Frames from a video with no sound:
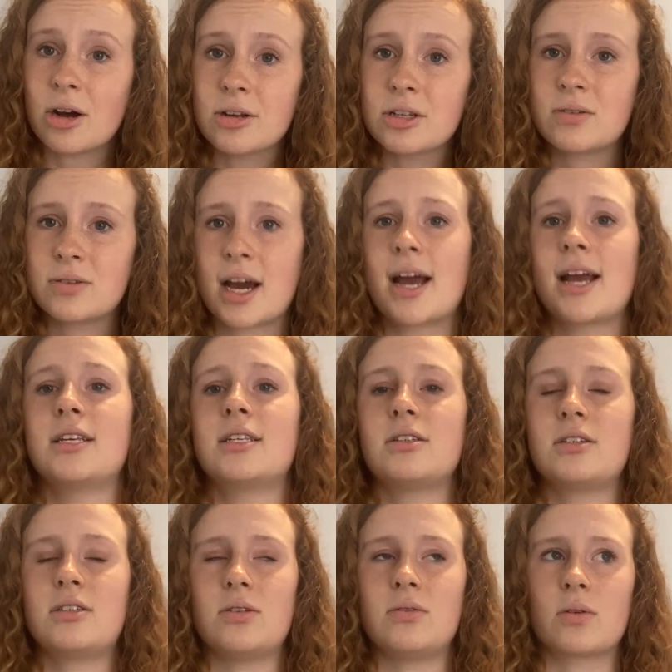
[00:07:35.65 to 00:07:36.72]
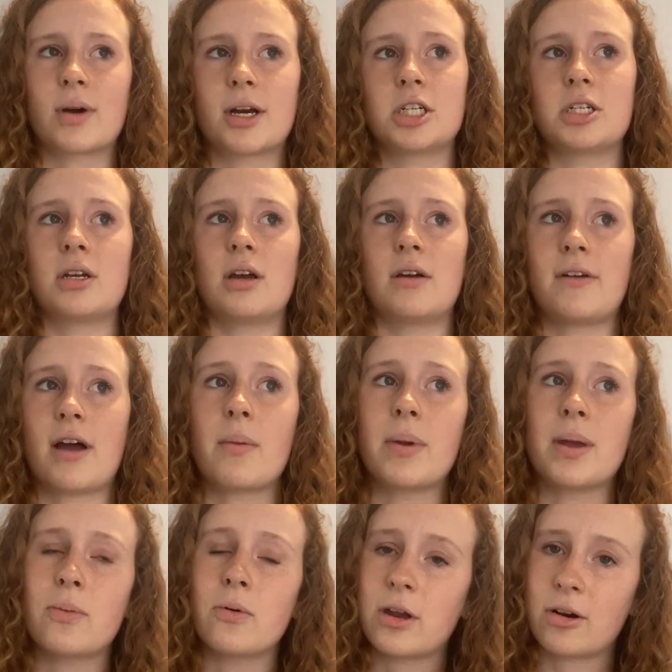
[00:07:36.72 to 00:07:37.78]
also ties to the question of how
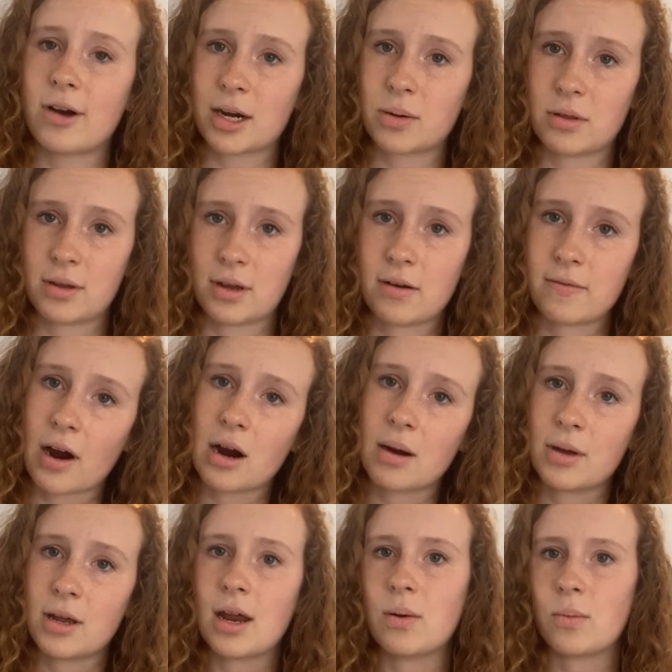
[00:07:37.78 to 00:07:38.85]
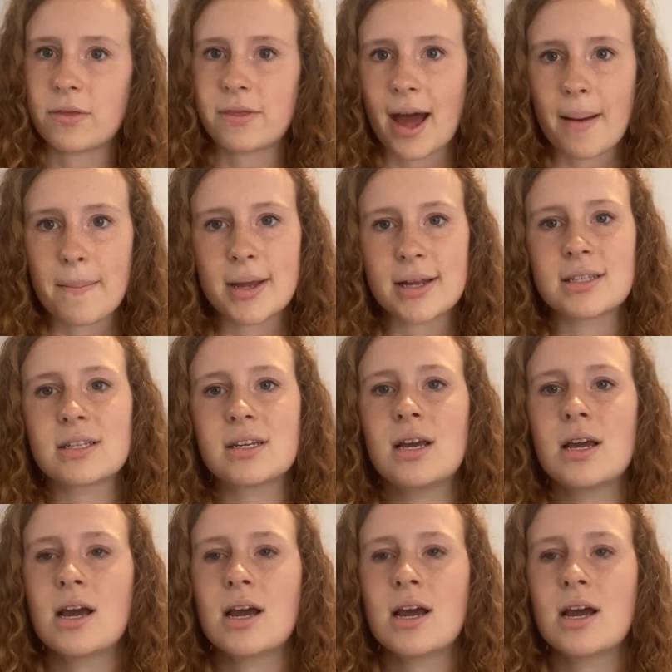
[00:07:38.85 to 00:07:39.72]
people interact with the environment and what that means.